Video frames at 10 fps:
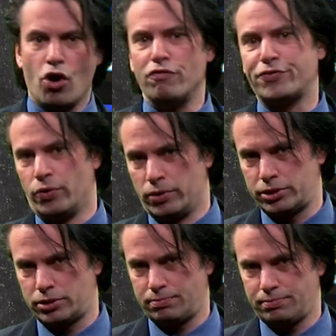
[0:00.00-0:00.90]
Of
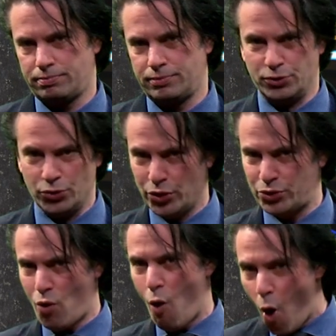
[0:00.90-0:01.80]
course,
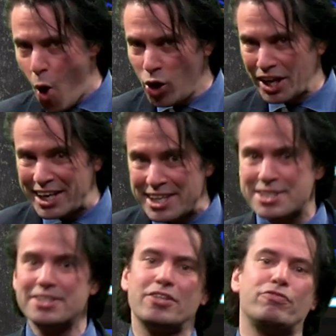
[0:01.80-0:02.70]
not all
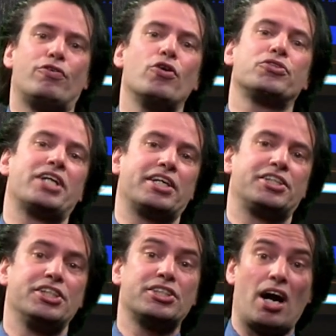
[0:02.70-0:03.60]
incident photon
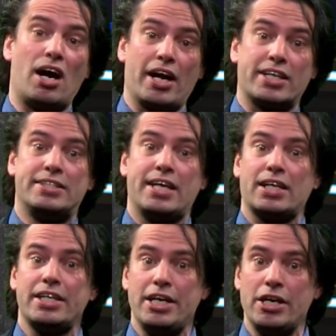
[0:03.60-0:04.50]
energies are
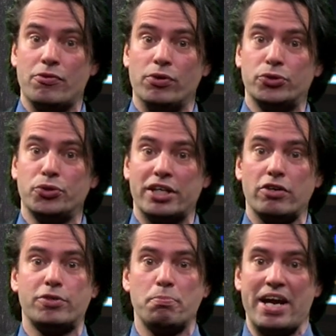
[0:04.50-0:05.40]
exactly equal to that
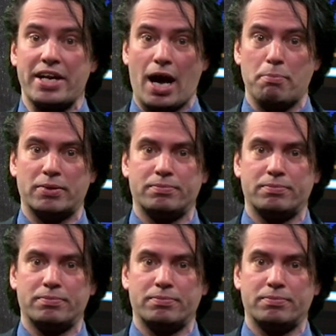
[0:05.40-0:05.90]
of the bandgap.